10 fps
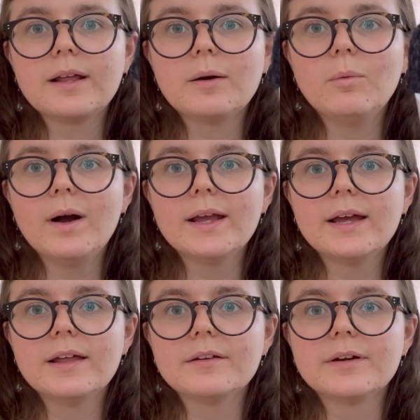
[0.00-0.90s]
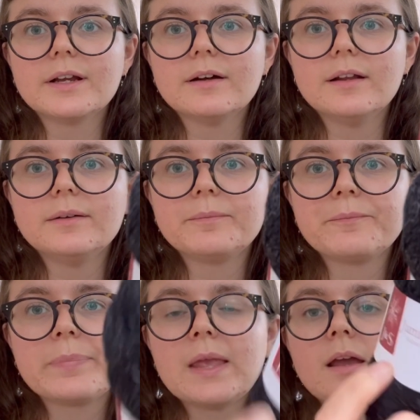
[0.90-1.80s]
a white heathery colour.
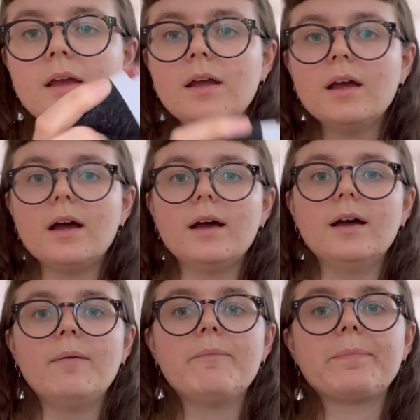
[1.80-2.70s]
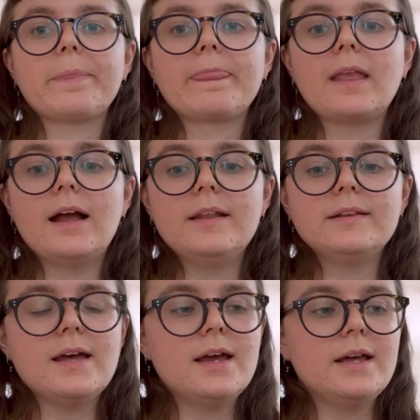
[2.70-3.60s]
And
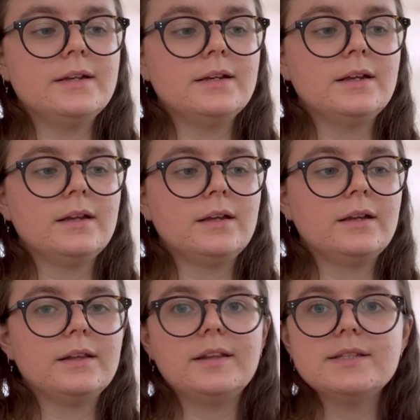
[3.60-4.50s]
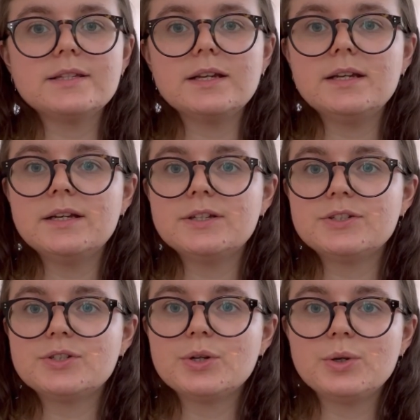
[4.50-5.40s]
then this
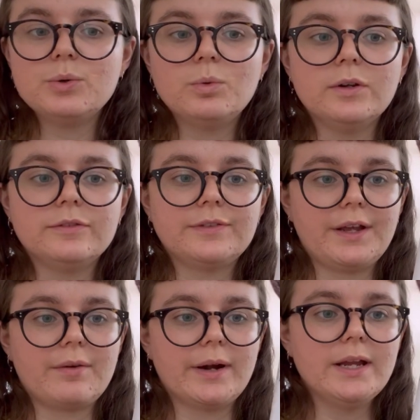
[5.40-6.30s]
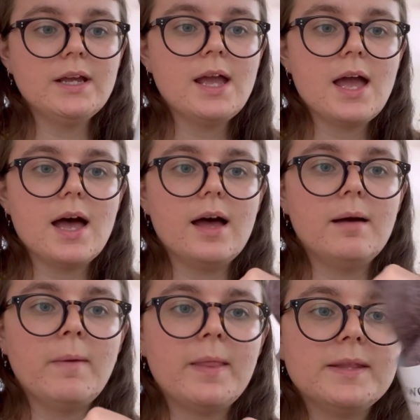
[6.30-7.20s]
is Tuku wool fingering,
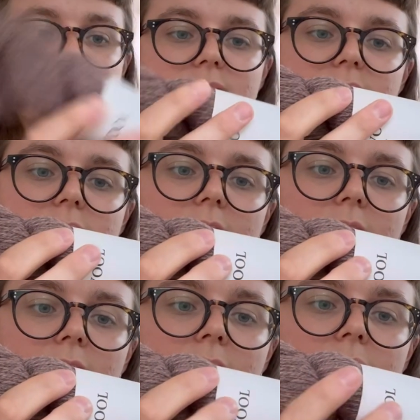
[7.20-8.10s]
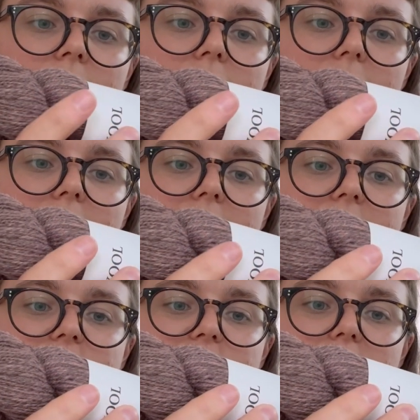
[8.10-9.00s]
and this is colour
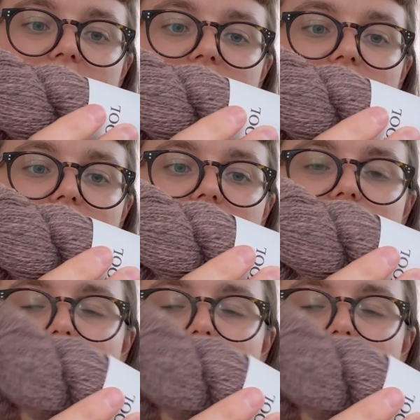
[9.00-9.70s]
H28